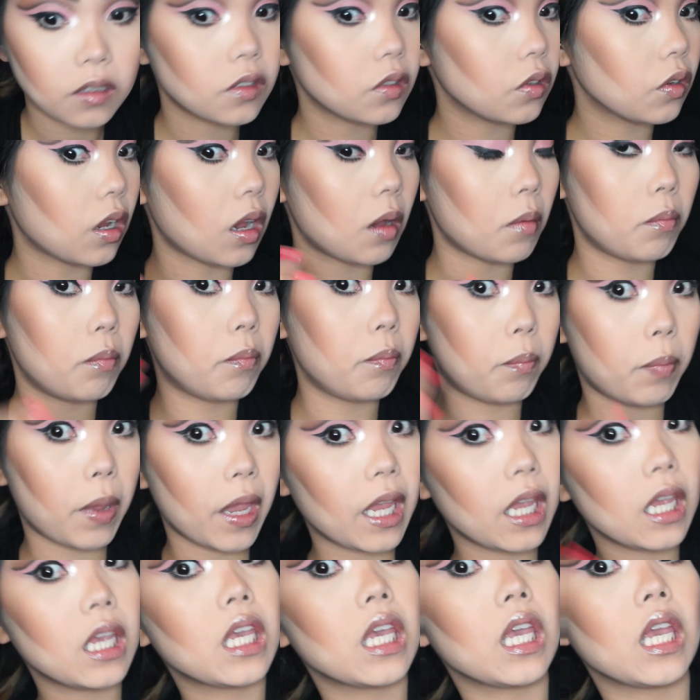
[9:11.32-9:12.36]
still got
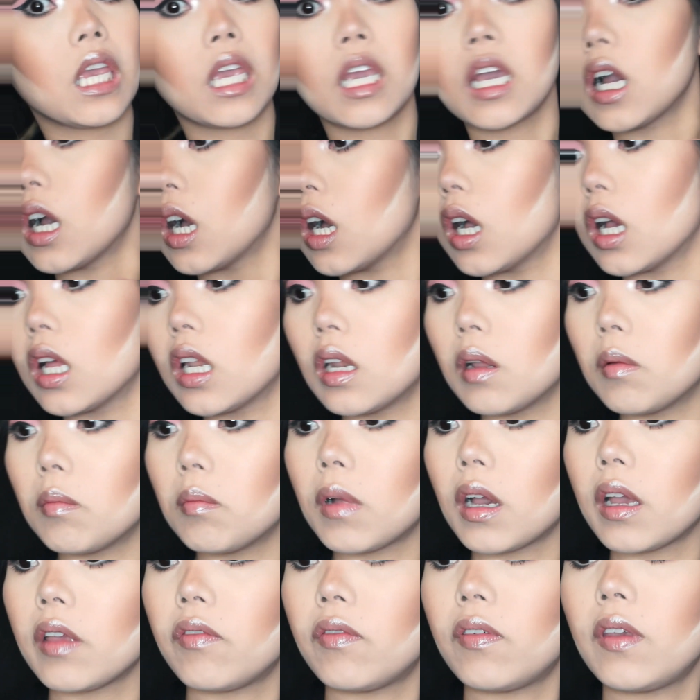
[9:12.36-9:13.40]
baking on
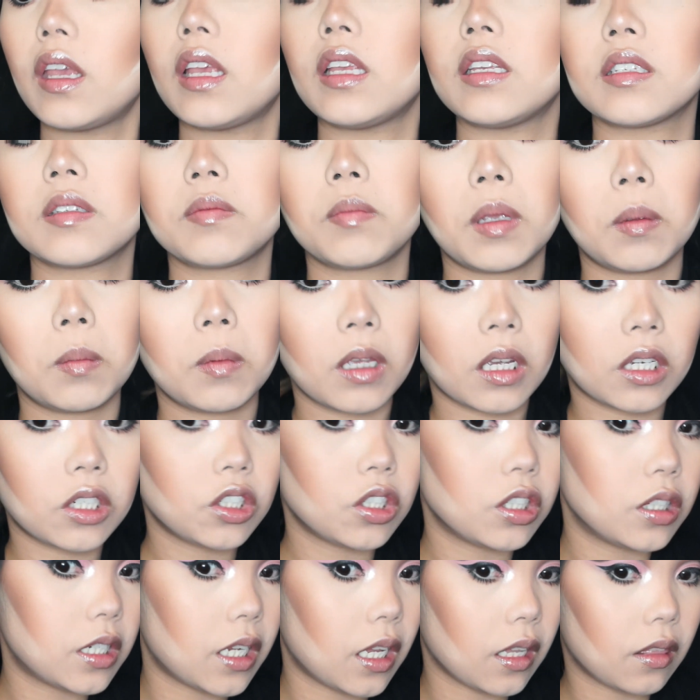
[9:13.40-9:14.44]
my face. Maybe I
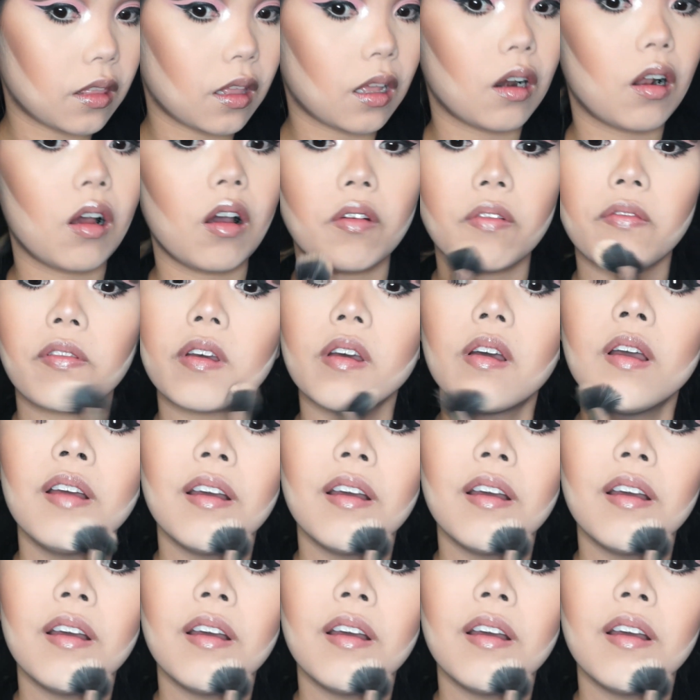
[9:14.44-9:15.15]
should take that off.